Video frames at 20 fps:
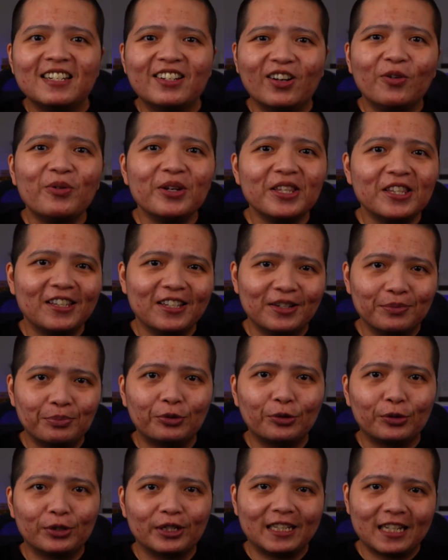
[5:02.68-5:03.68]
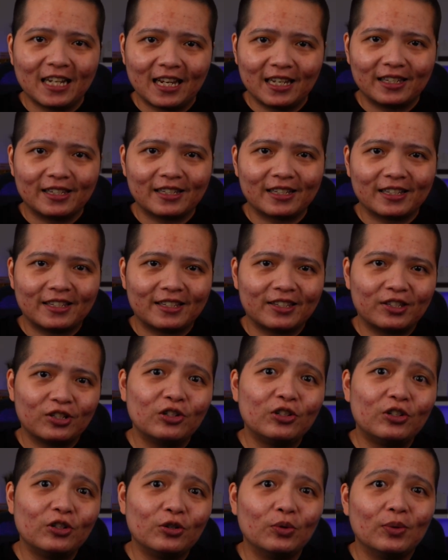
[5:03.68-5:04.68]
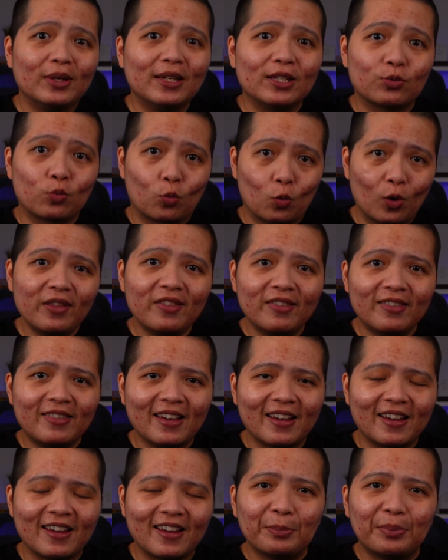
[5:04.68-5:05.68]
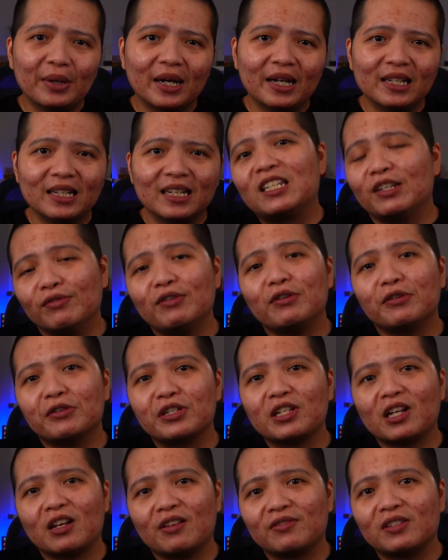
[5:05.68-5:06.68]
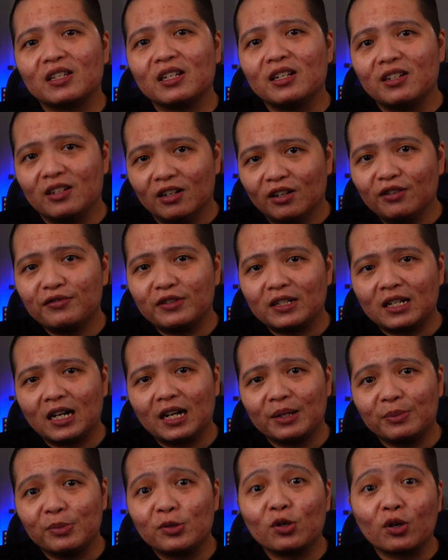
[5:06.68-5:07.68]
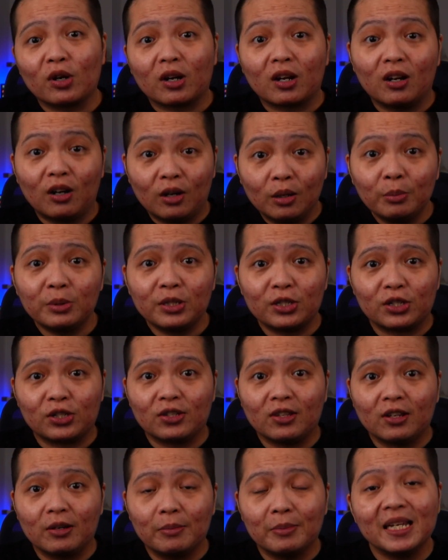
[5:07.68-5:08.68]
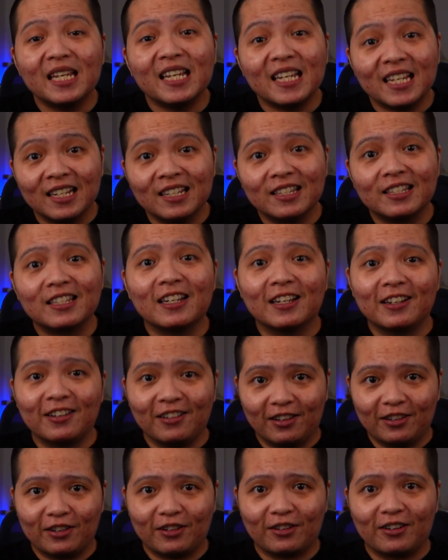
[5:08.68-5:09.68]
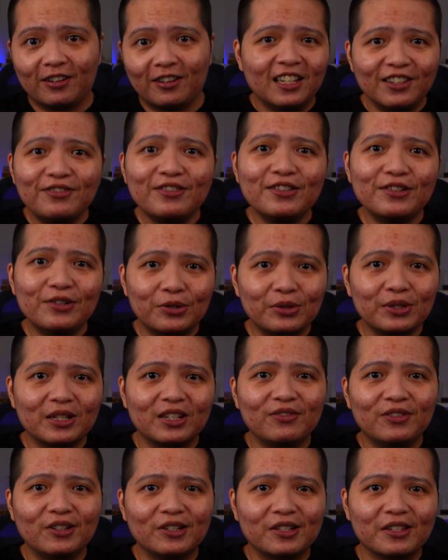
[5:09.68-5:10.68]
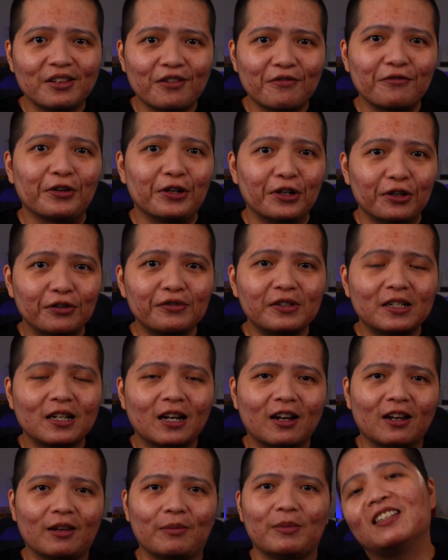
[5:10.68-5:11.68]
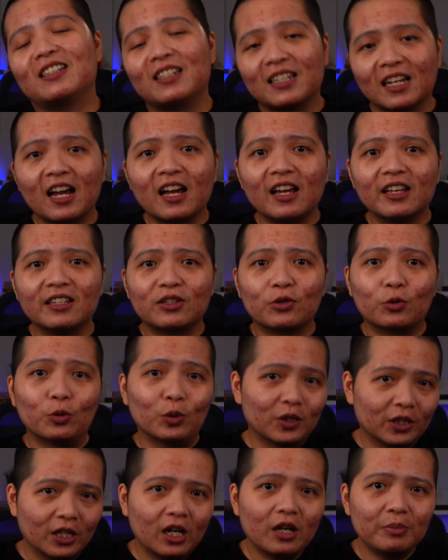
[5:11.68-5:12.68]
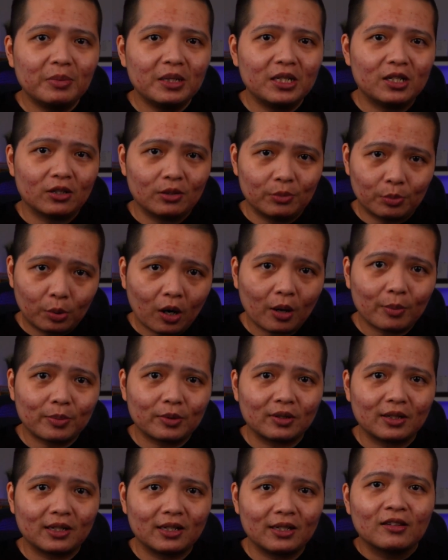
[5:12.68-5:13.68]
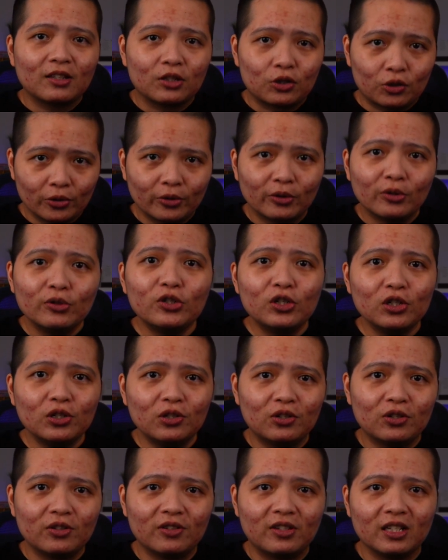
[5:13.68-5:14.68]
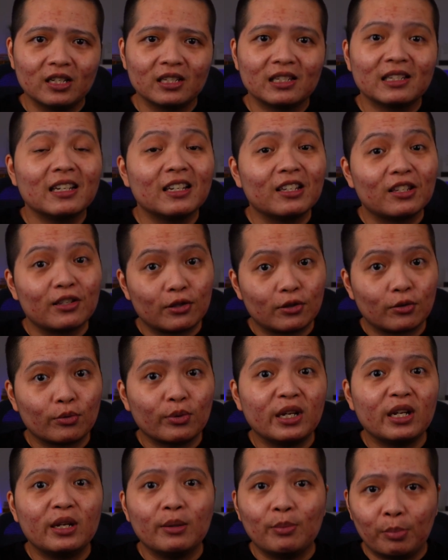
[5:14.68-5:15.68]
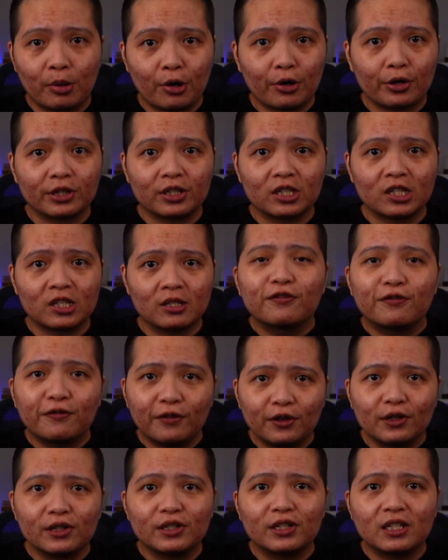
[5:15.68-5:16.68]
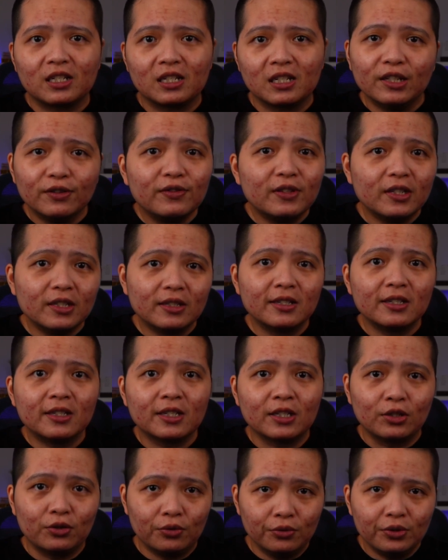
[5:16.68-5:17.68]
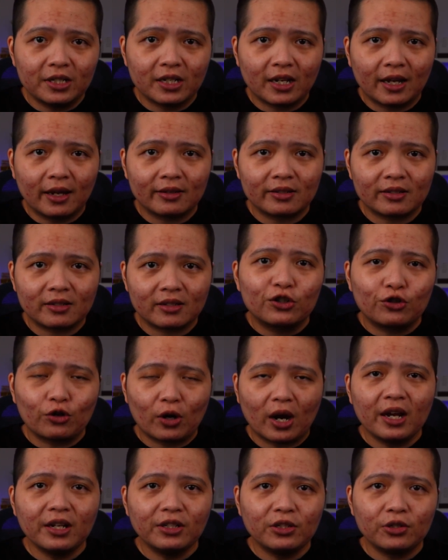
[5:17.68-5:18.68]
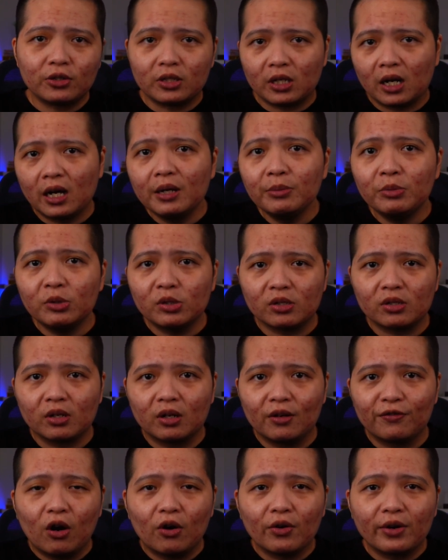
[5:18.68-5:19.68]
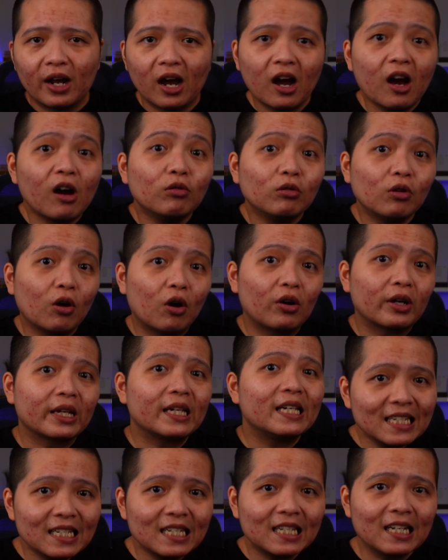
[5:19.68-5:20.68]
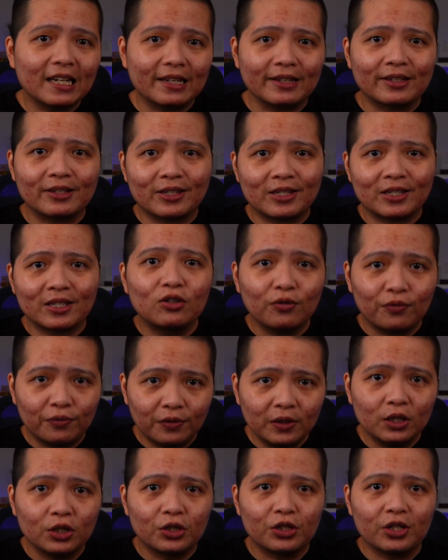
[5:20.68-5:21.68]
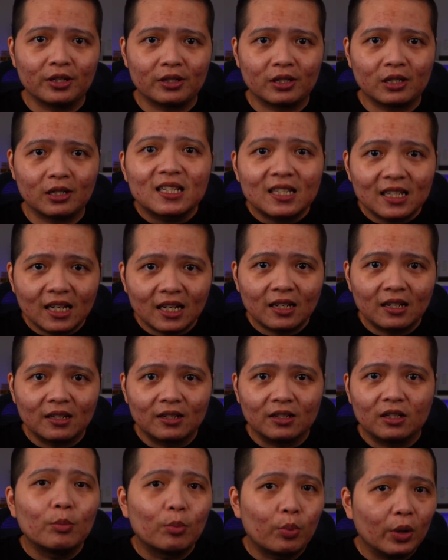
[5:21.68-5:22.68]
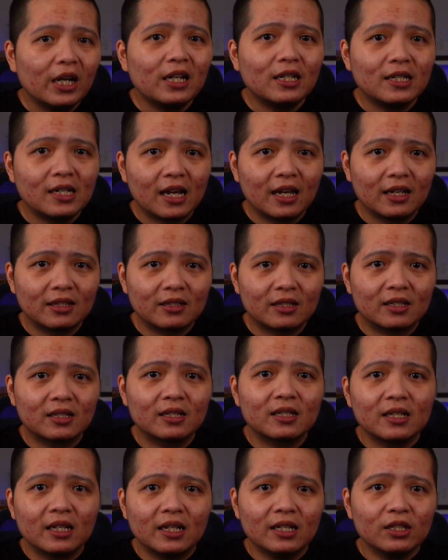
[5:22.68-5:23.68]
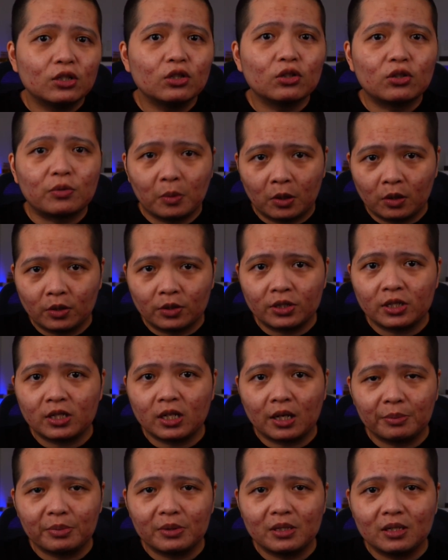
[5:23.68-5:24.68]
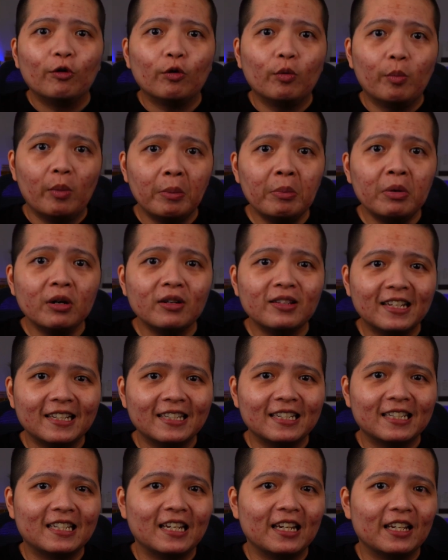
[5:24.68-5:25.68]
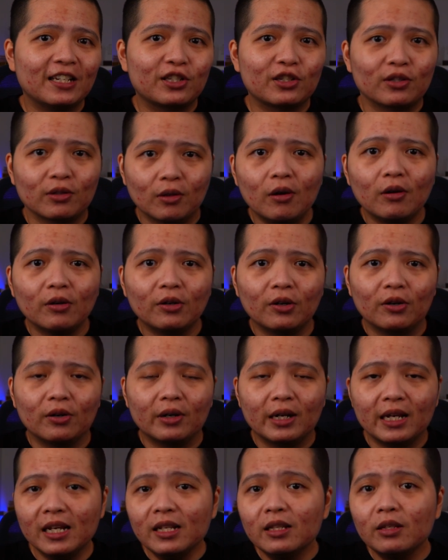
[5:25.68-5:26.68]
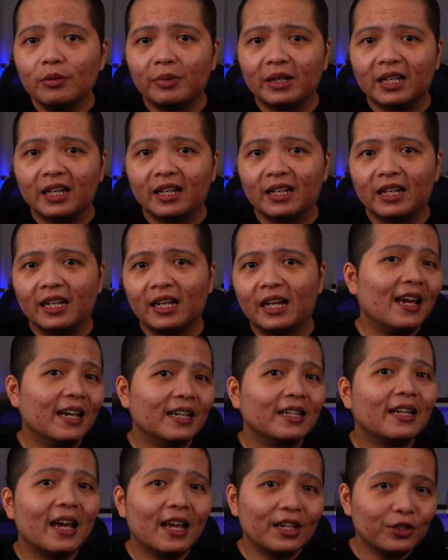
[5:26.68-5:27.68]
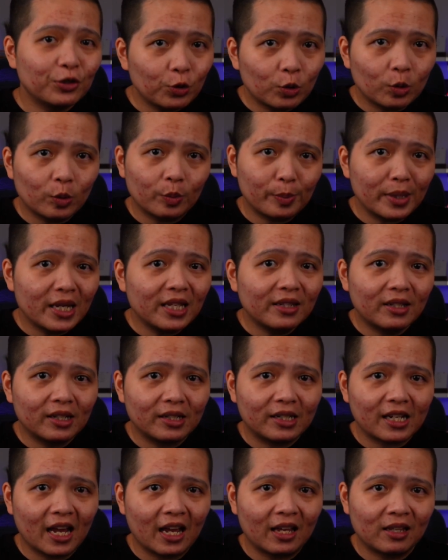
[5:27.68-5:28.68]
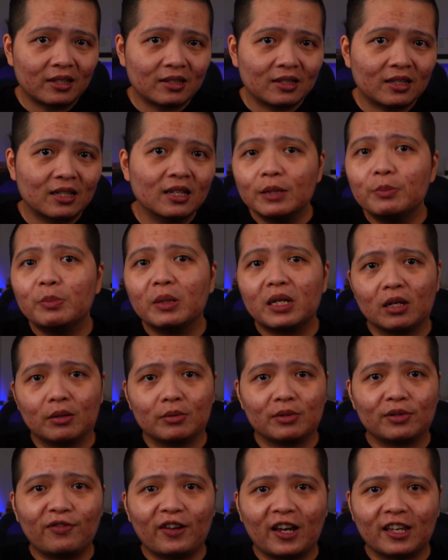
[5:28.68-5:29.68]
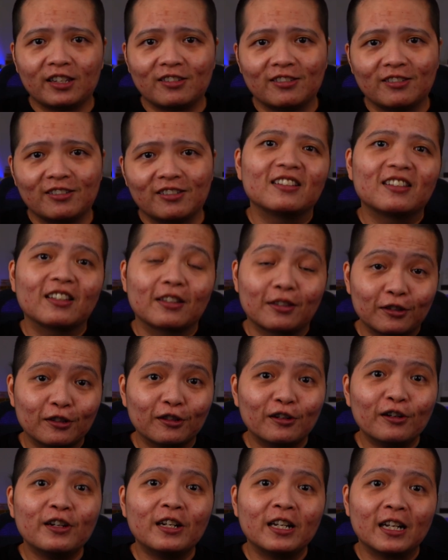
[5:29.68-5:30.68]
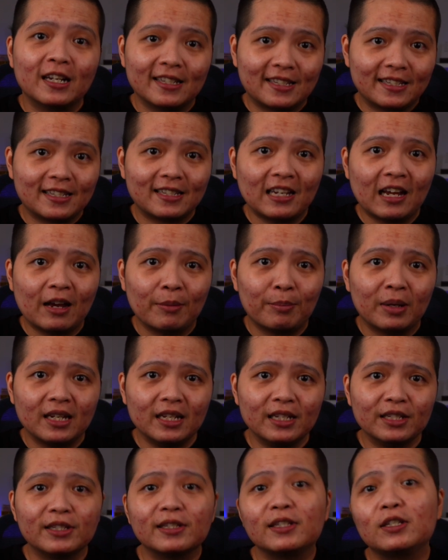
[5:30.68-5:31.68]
Knowing the important tasks to do is one thing, but giving ourselves enough time to accomplish them is another. If you don't give yourself enough time, the task will not be done properly. The solution to this is 3 parts. First, if this is a new task, try to time yourself on how long it takes to finish it. Second, break tasks into smaller steps. Remember that it takes longer in the beginning, and as you repeat the task, it becomes faster. The third step is